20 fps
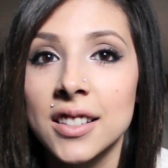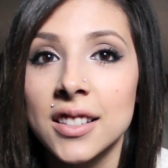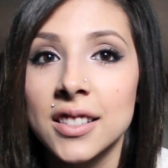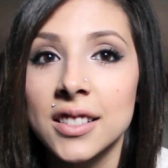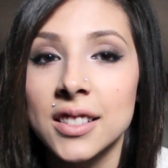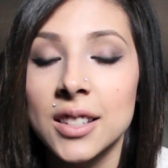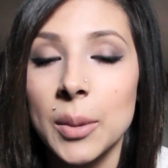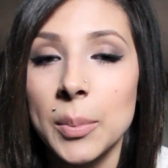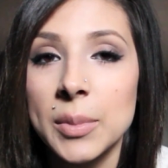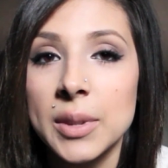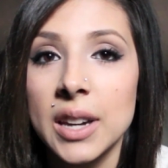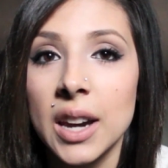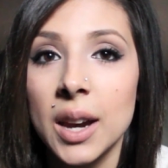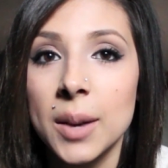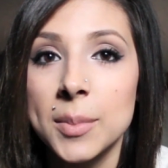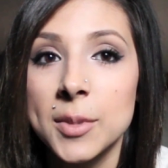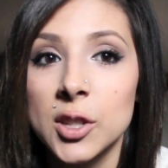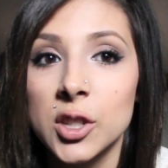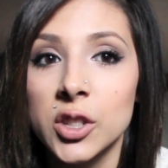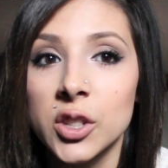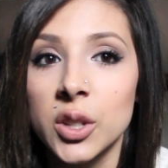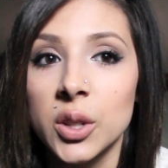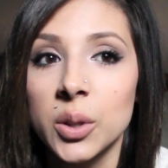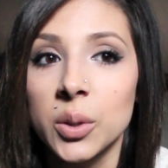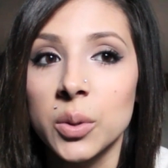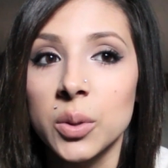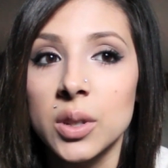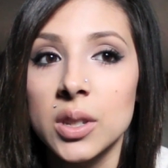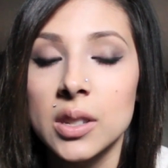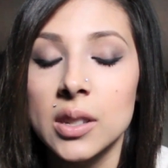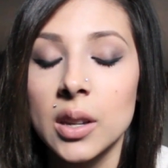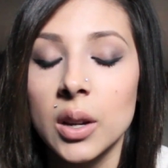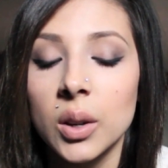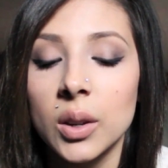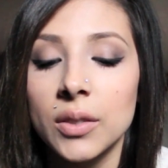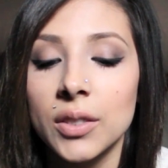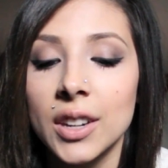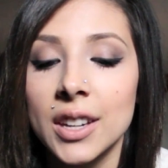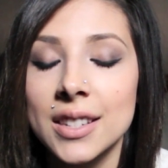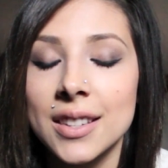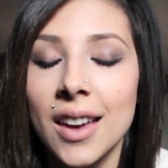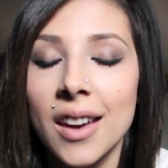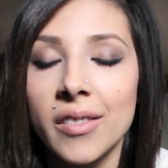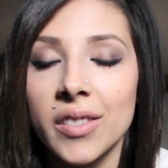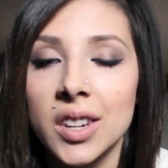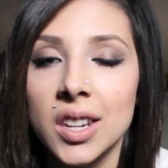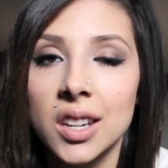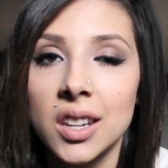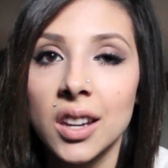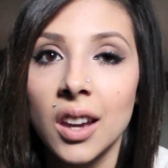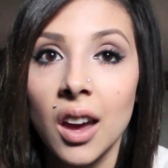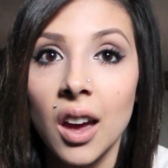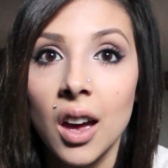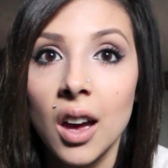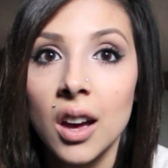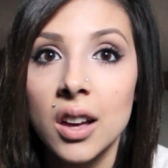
sometime soon. So if you guys have any